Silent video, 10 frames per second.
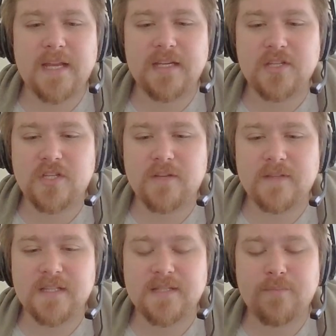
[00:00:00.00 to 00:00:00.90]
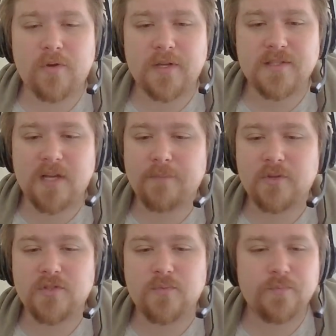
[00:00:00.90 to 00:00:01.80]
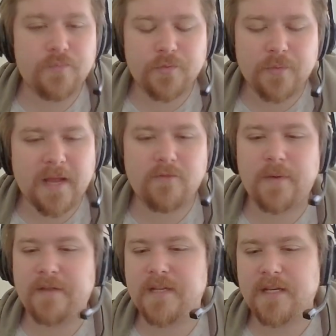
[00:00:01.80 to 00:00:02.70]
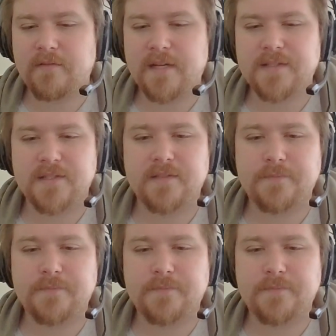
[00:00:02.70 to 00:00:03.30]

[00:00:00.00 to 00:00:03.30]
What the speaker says: initiative at this point in time, because we have a way of getting around it.